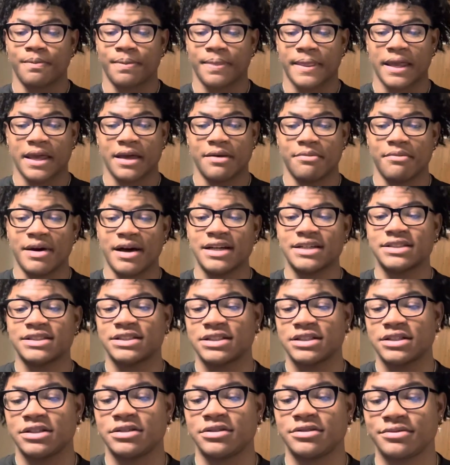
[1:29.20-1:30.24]
It might
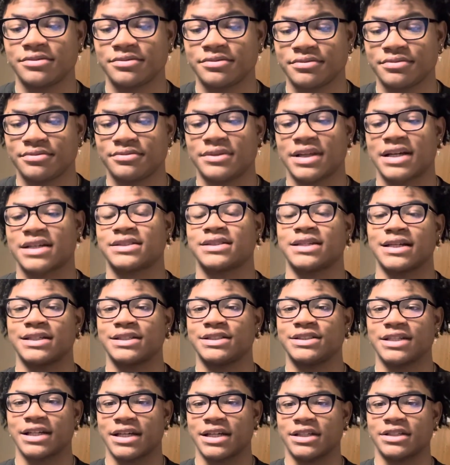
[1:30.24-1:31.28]
seem like a
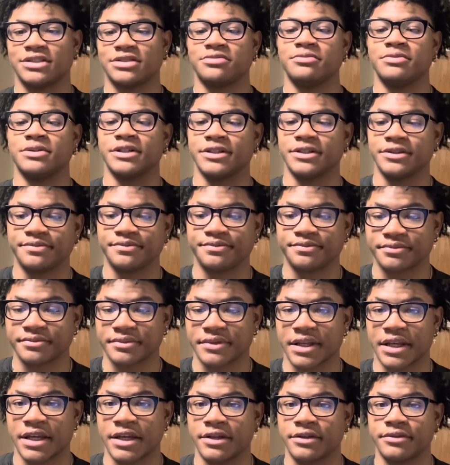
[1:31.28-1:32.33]
tiny change, but
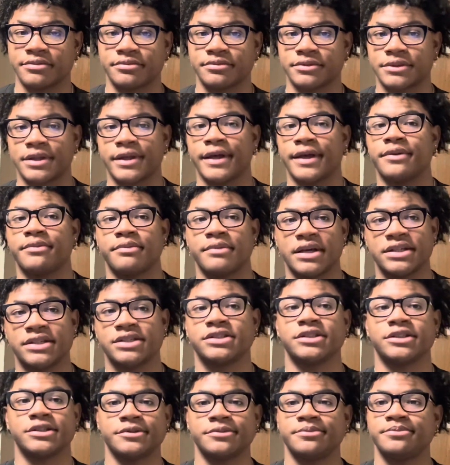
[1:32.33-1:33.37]
it can
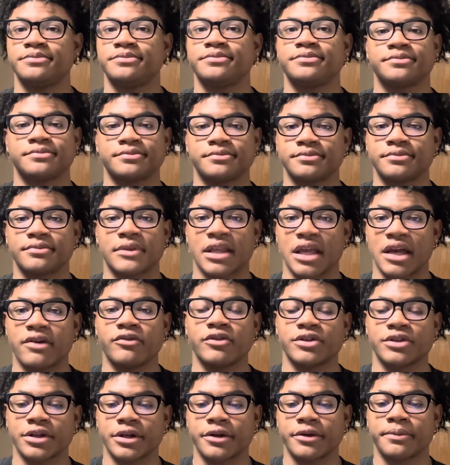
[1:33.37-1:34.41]
mess up
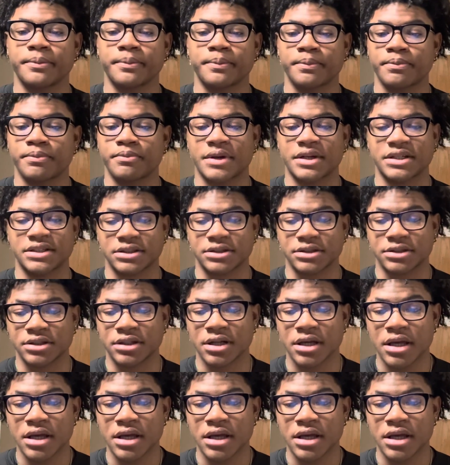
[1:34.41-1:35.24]
everything, basically.